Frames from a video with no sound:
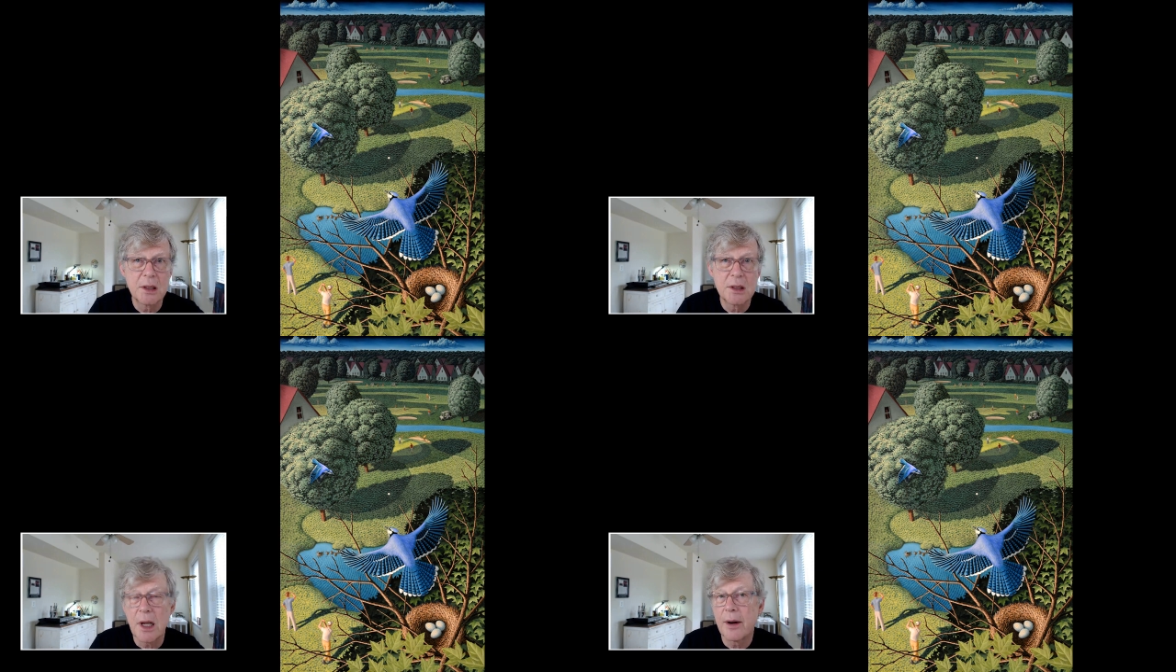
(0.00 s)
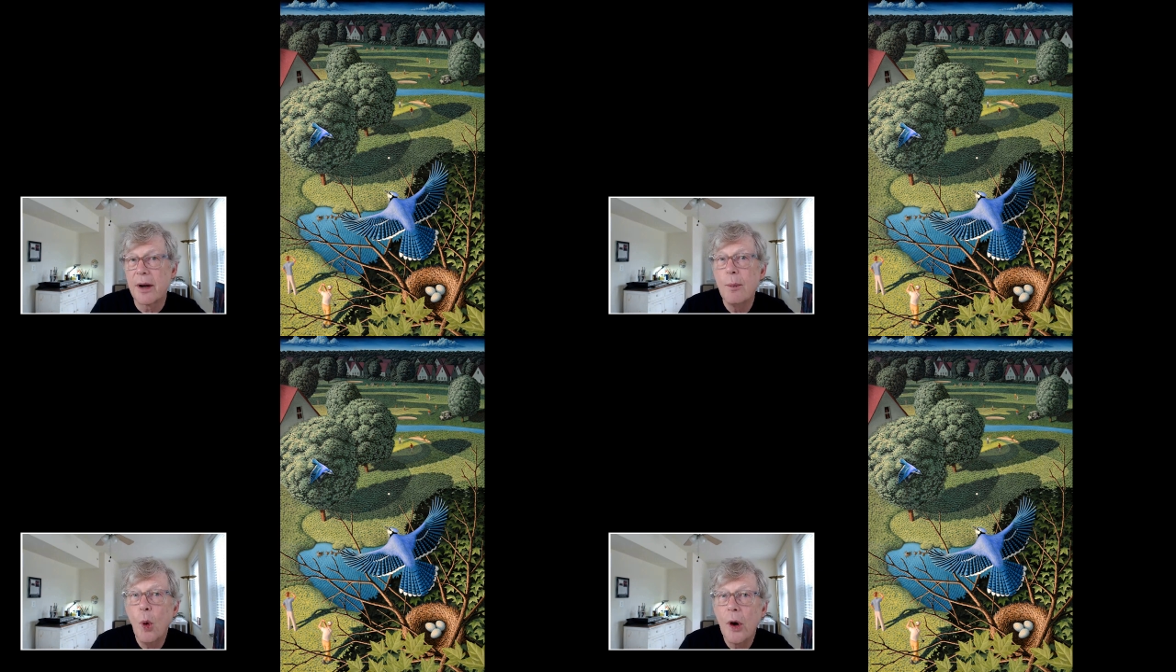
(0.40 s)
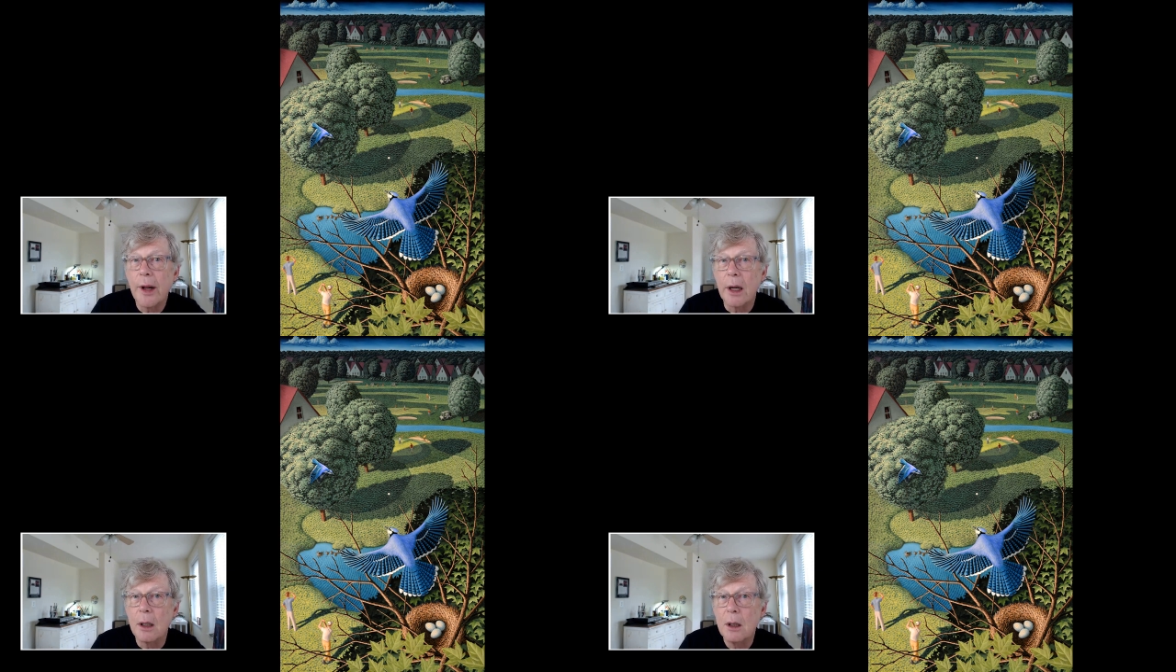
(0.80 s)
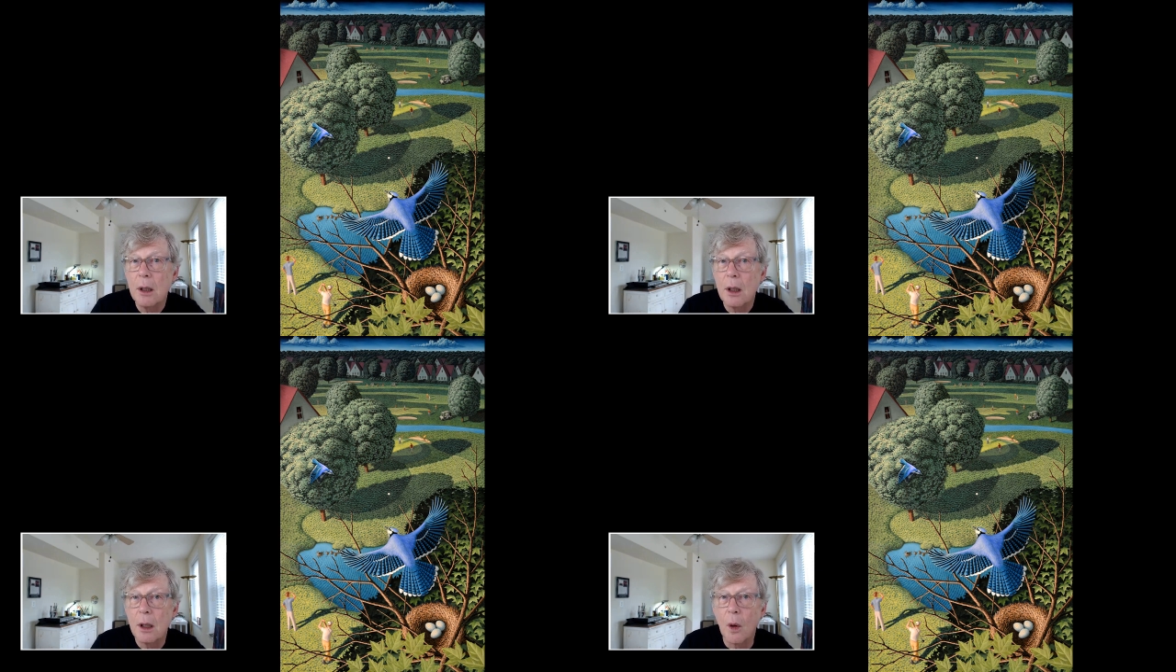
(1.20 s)
Saturday morning,
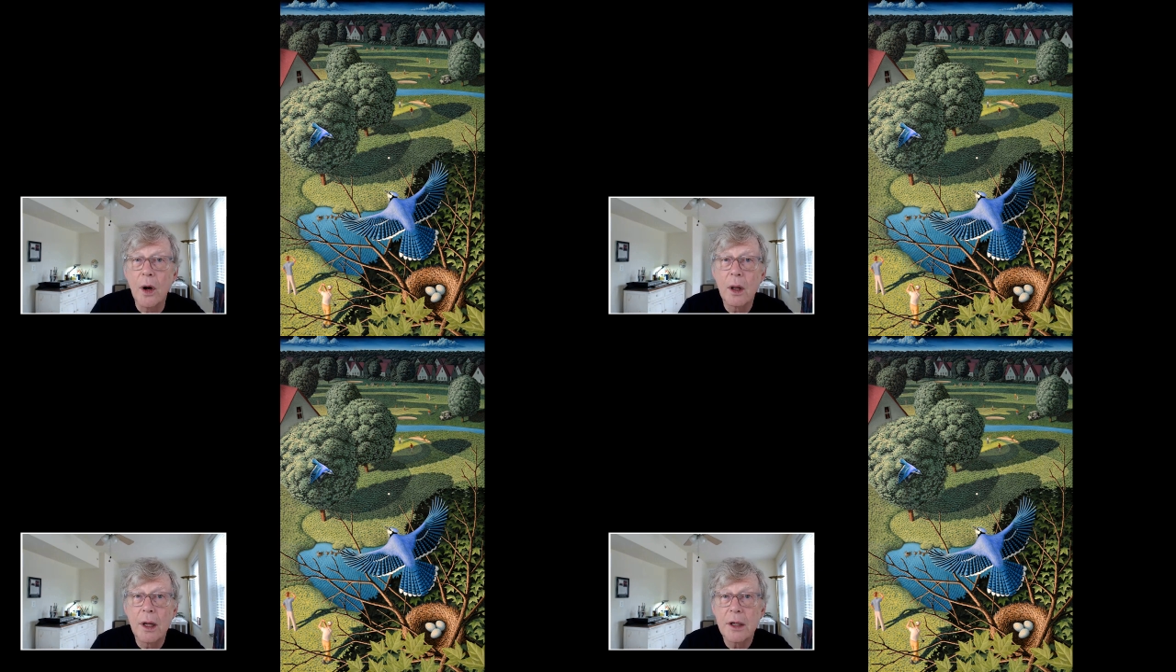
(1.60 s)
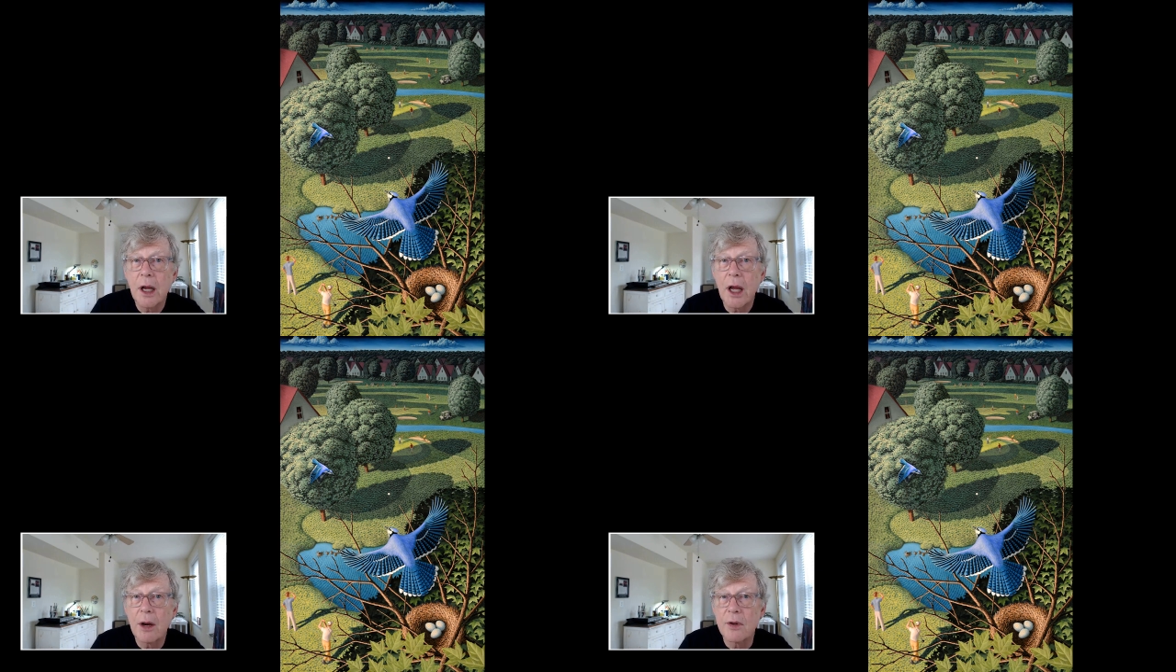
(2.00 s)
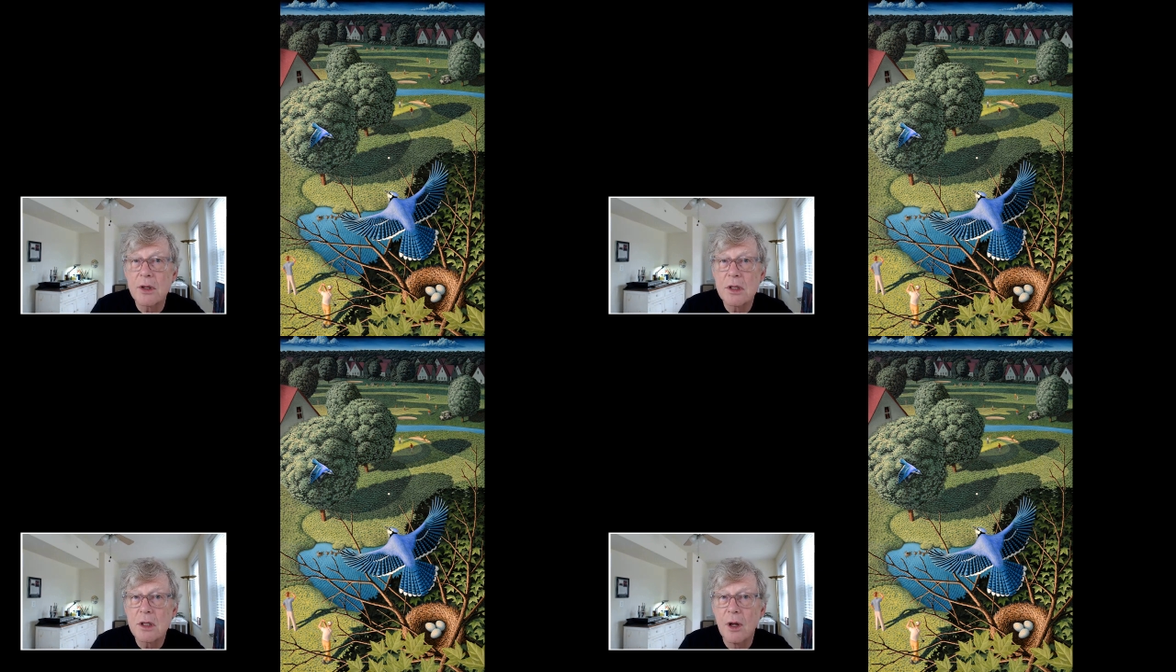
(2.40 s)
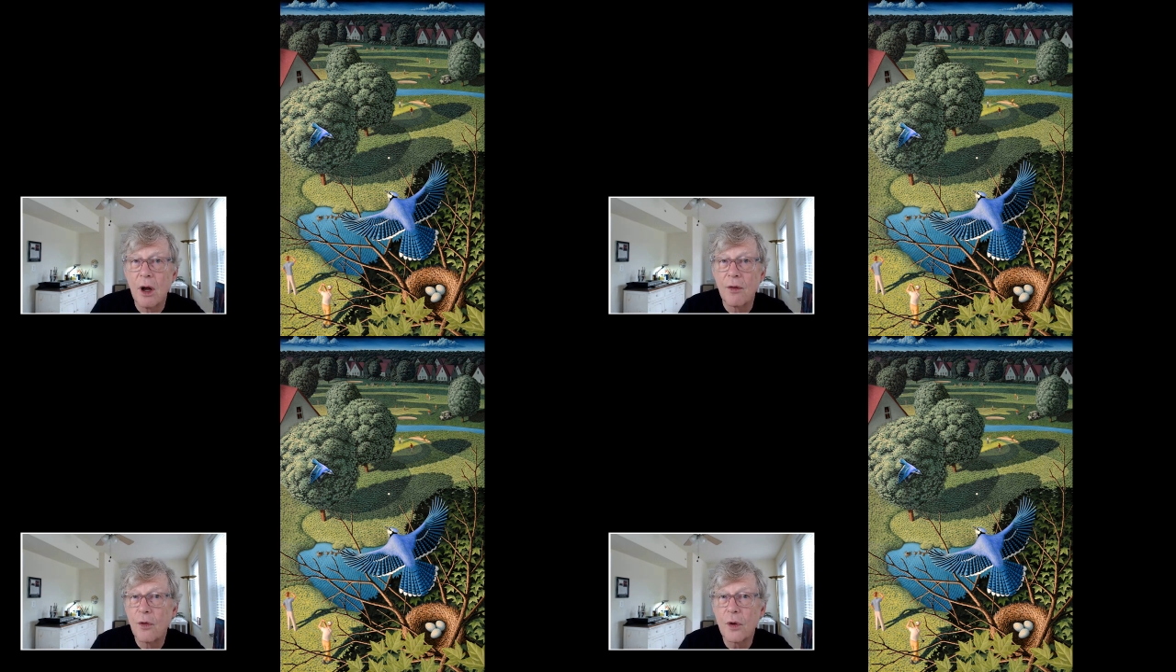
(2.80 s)
oil on canvas,
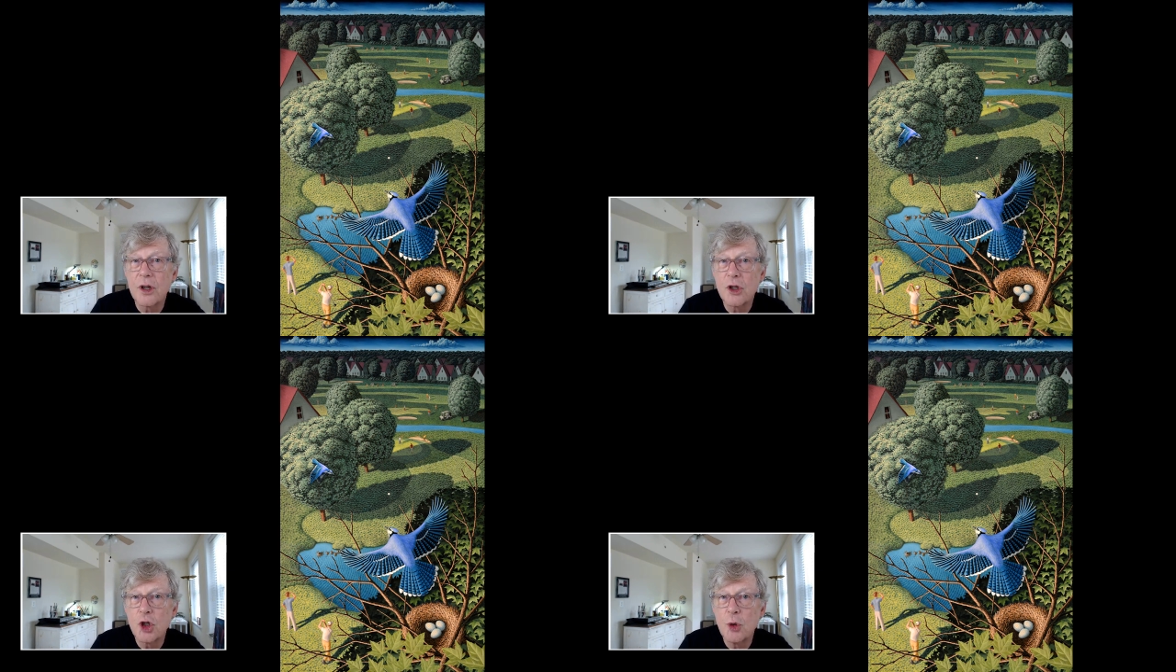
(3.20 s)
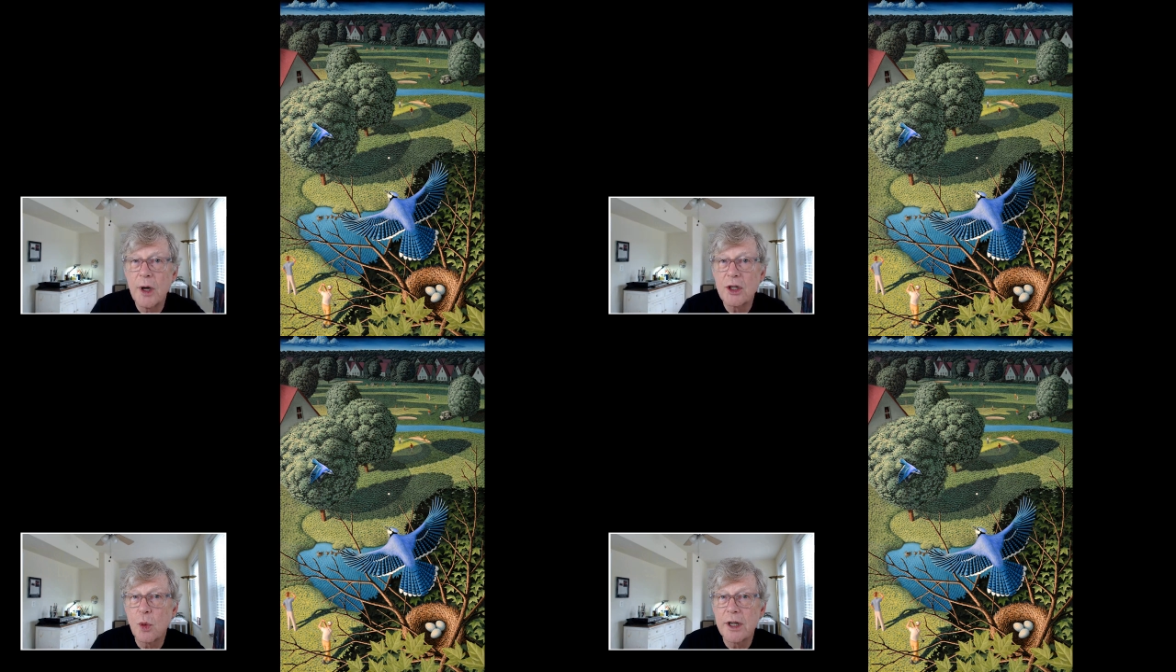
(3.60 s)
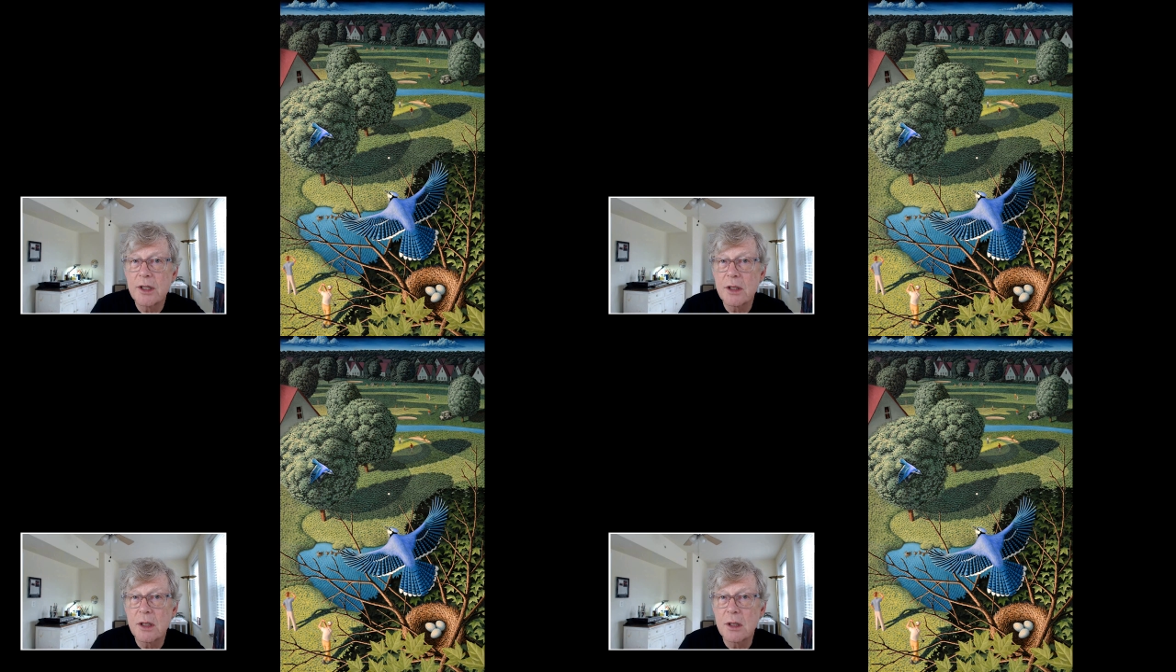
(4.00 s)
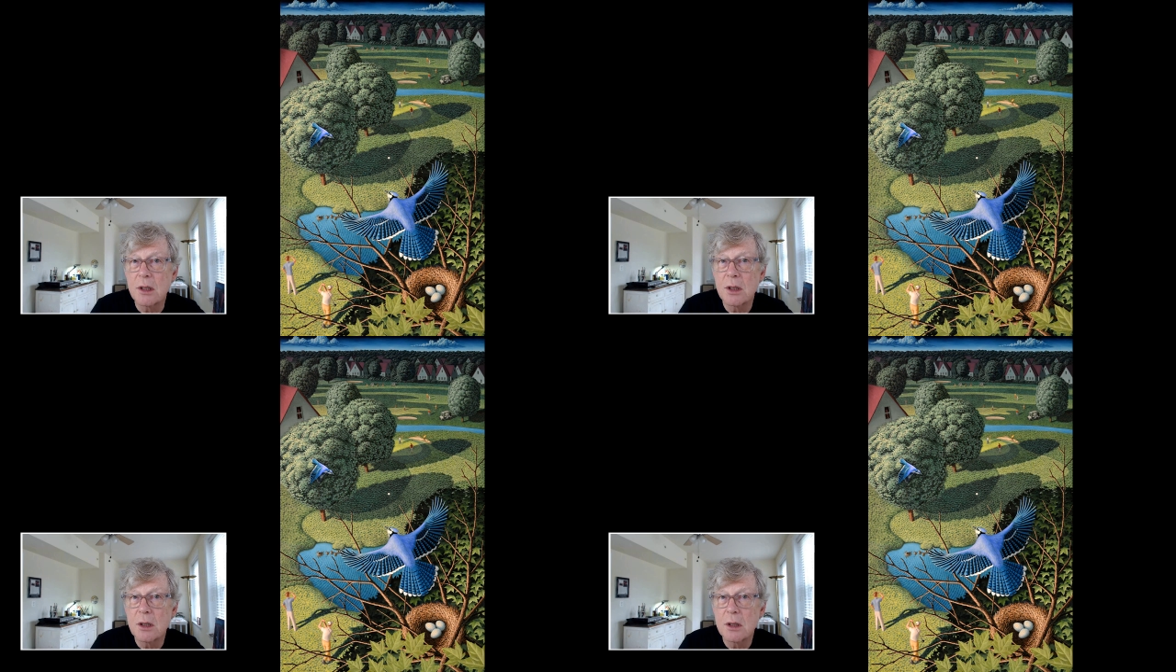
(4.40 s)
42 by 26
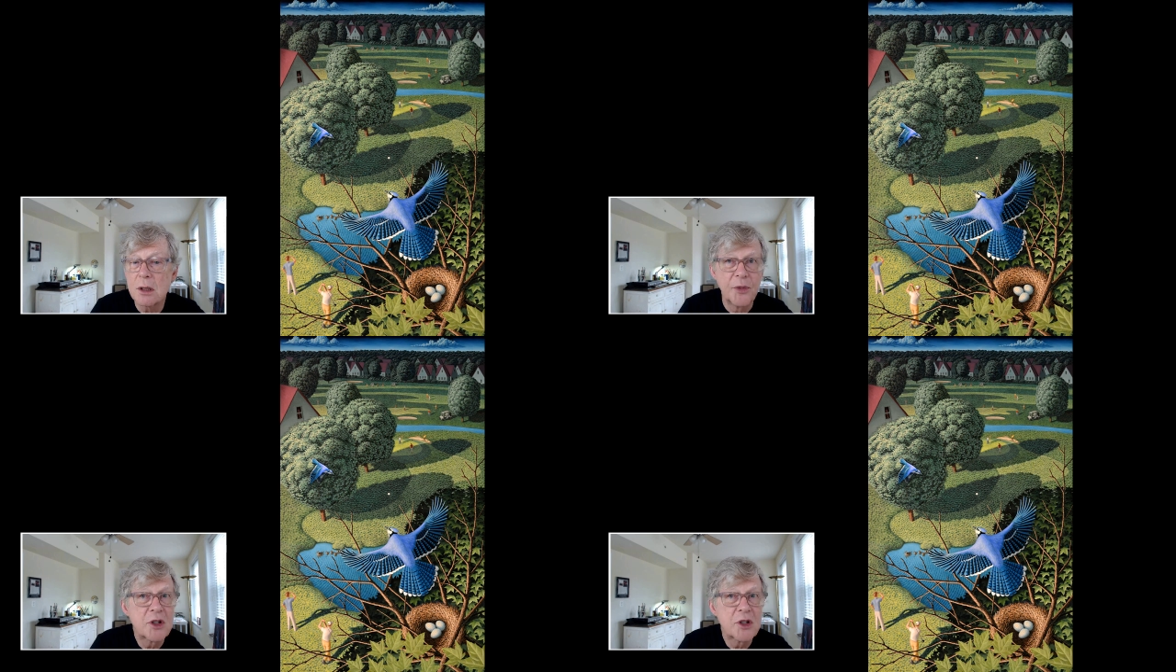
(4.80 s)
inches.